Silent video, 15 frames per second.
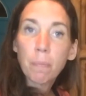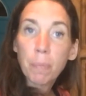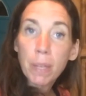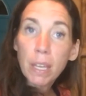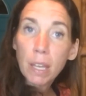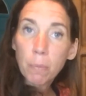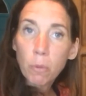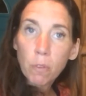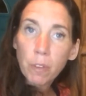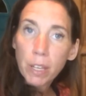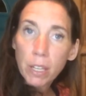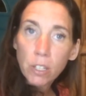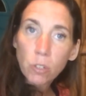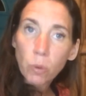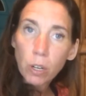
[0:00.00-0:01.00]
being moving
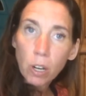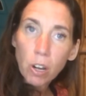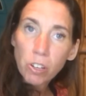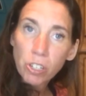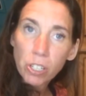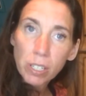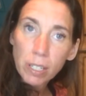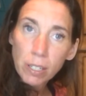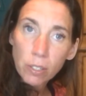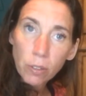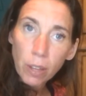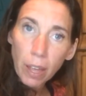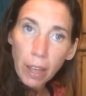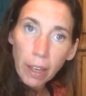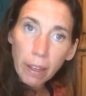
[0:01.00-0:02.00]
into our consciousness,
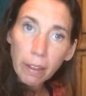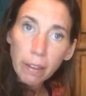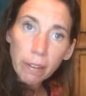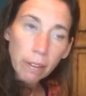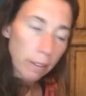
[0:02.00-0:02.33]
okay?